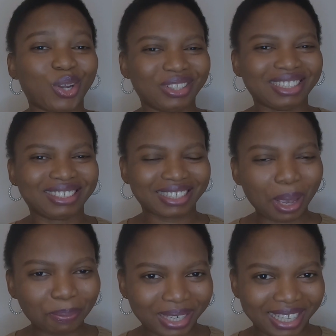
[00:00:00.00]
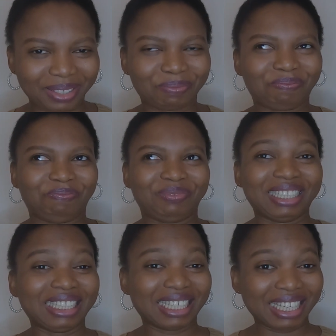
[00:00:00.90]
on the same day,
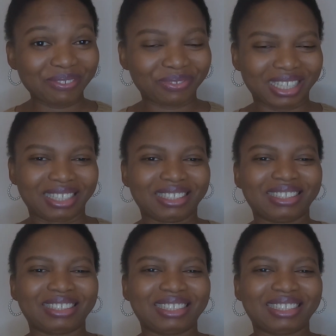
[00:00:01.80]
in the evening,